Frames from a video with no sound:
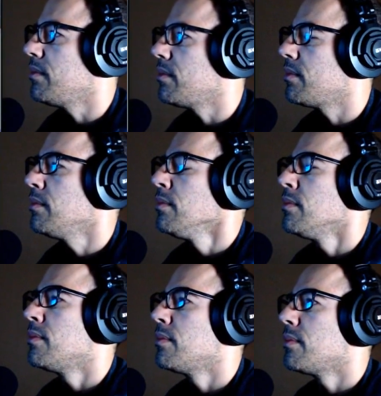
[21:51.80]

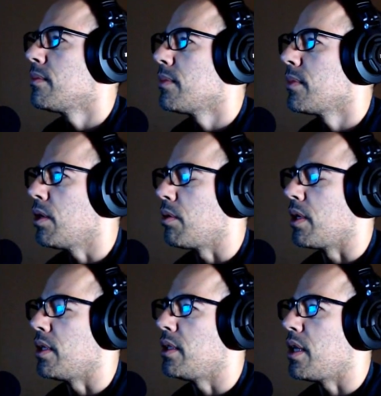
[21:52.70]
dance. Okay,
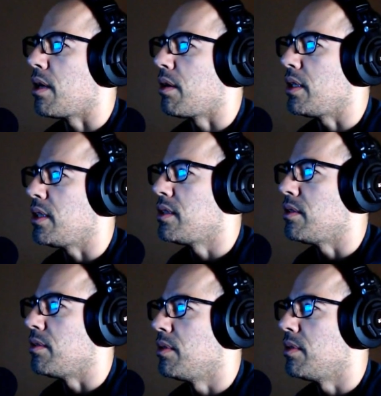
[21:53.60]
now I need to